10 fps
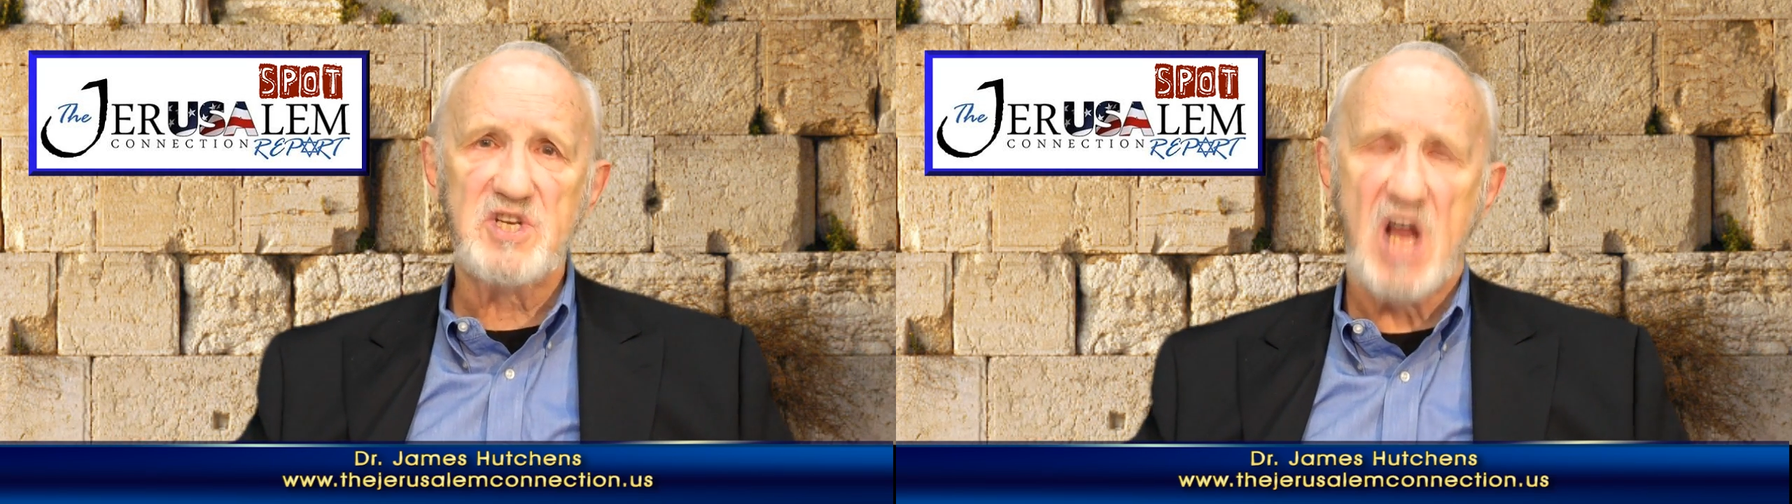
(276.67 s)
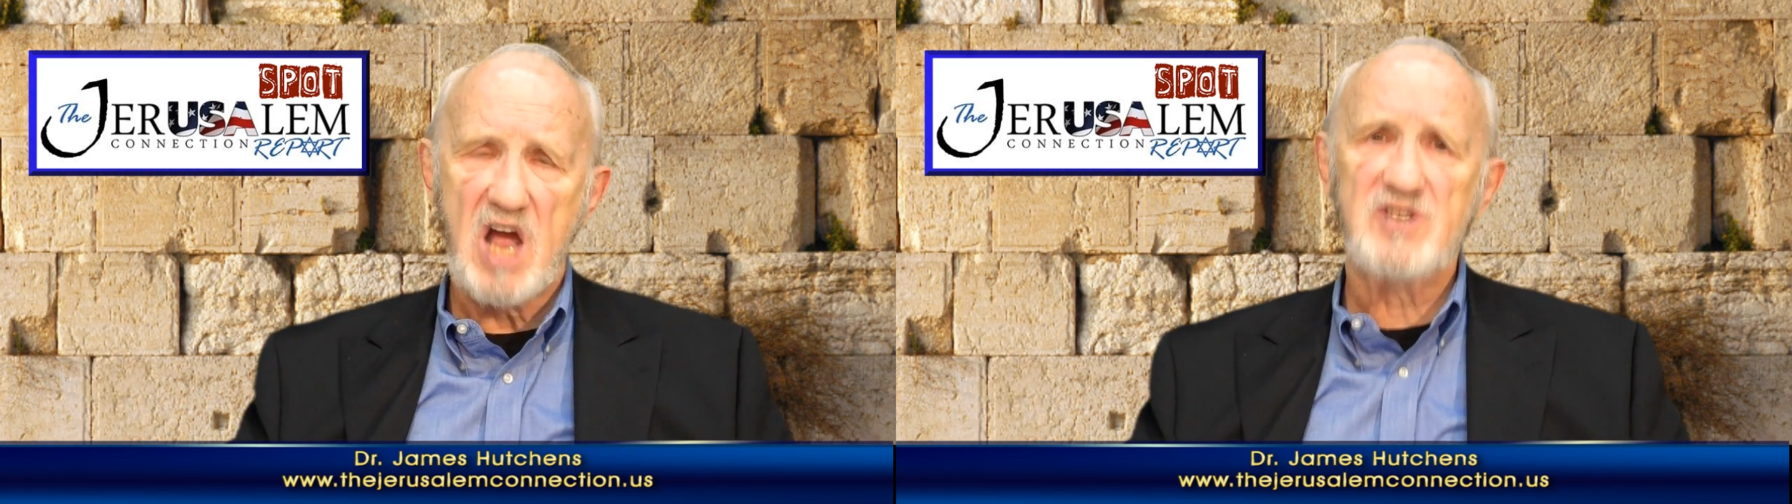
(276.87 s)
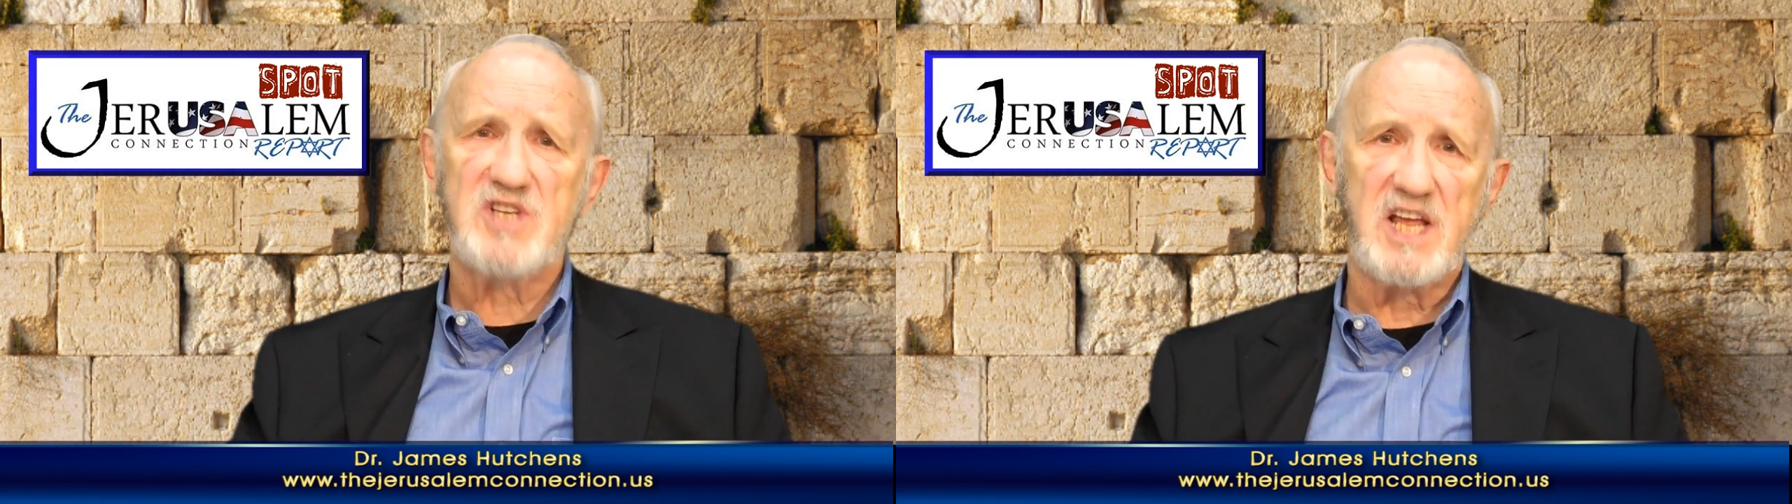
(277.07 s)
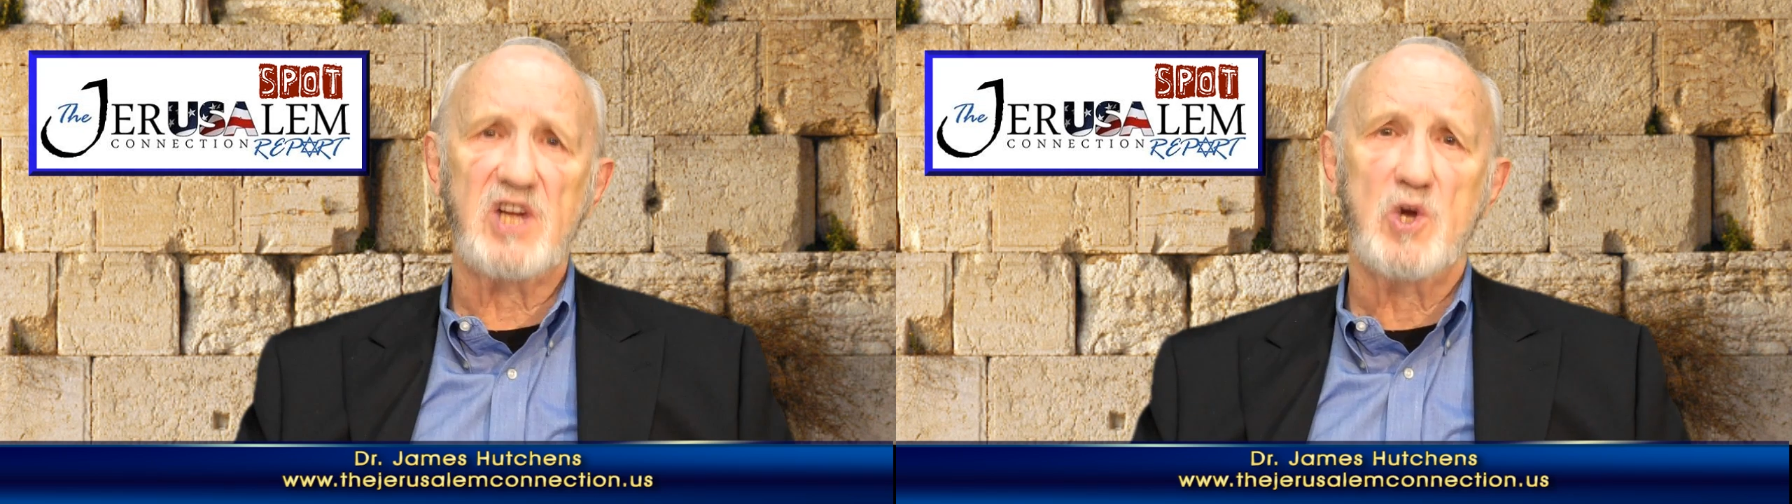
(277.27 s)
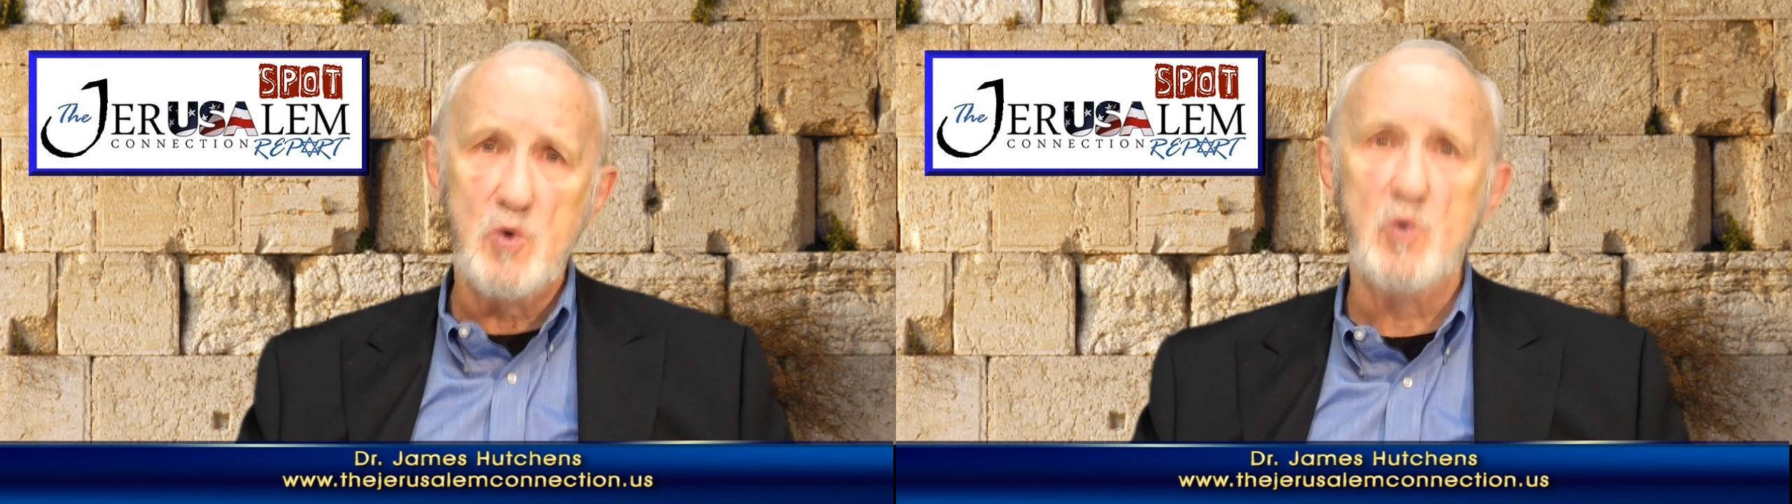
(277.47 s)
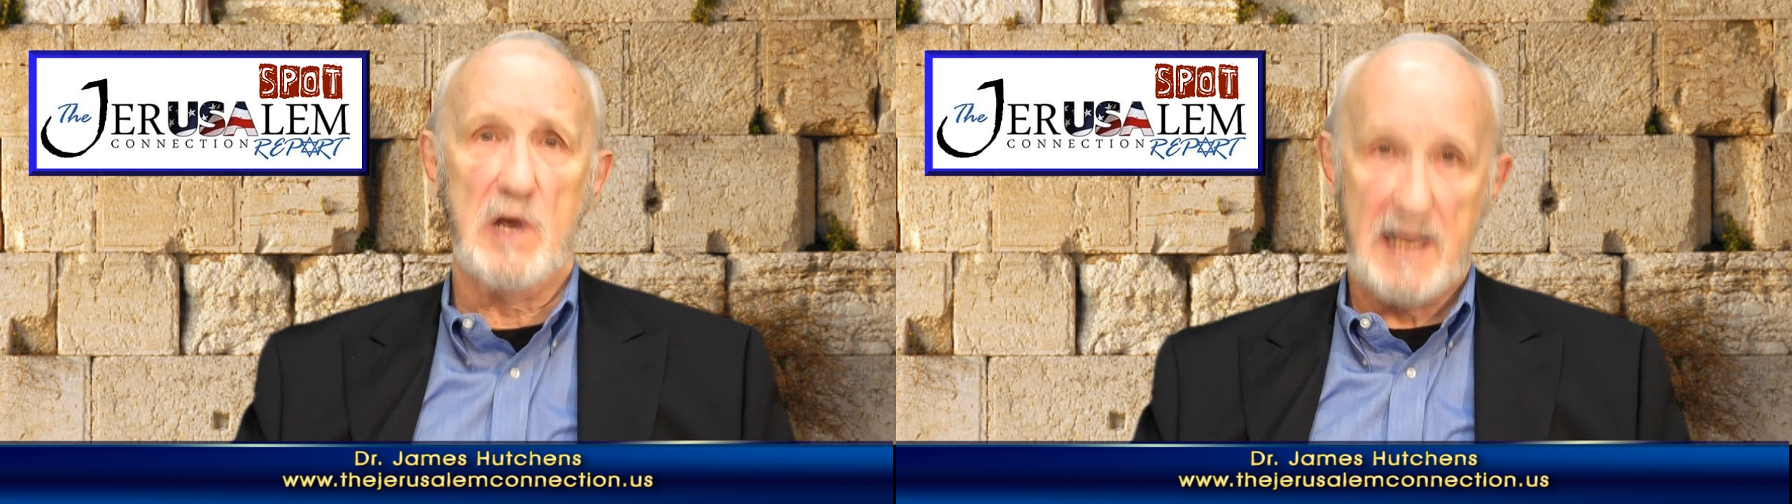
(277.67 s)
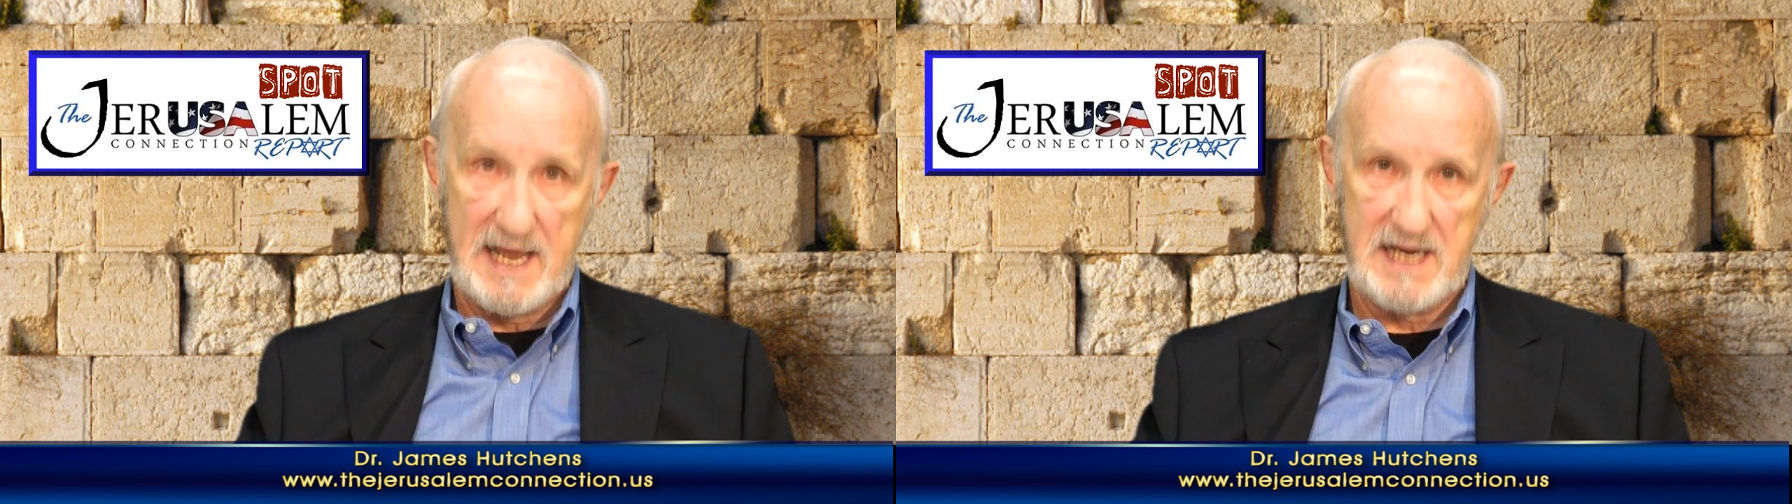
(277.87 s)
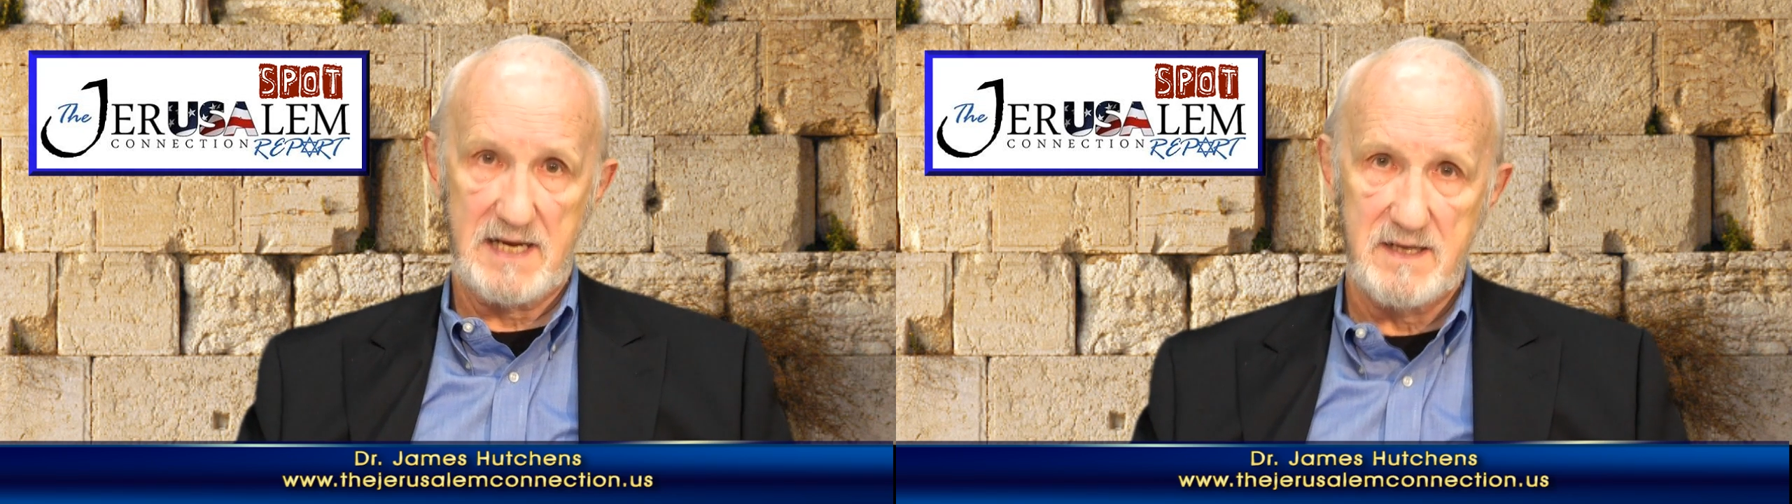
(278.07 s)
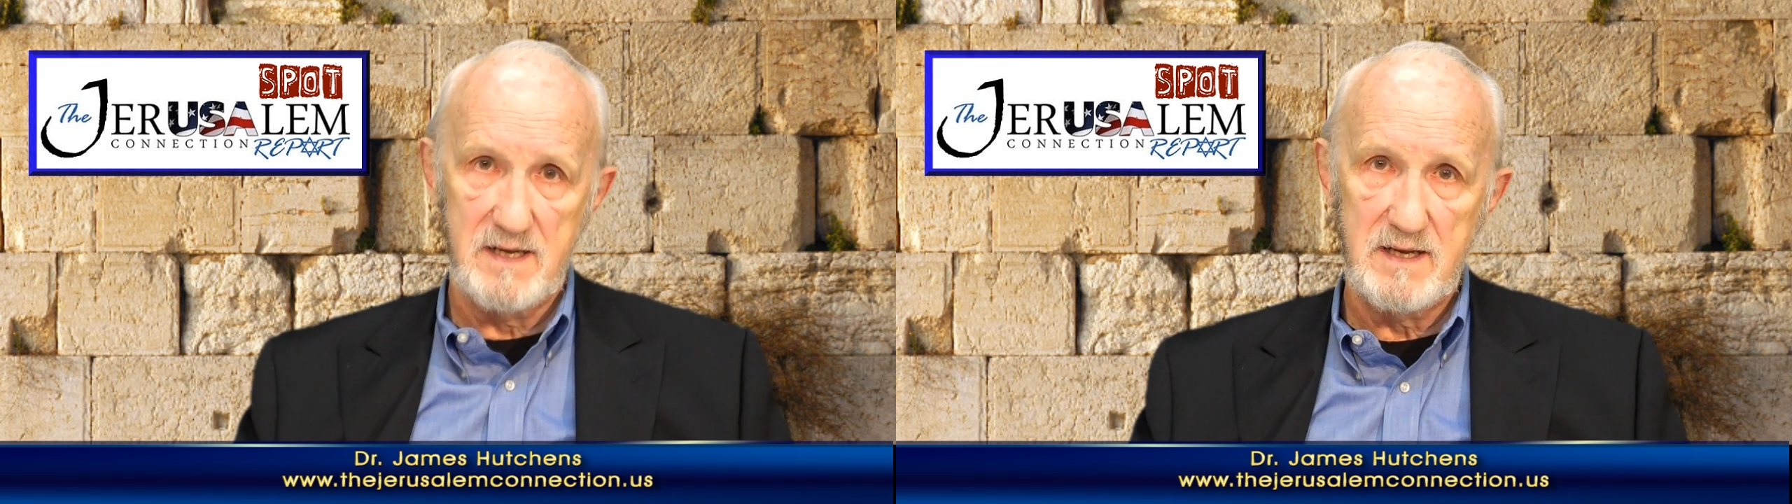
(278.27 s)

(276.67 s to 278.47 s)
toxic Kool-Aid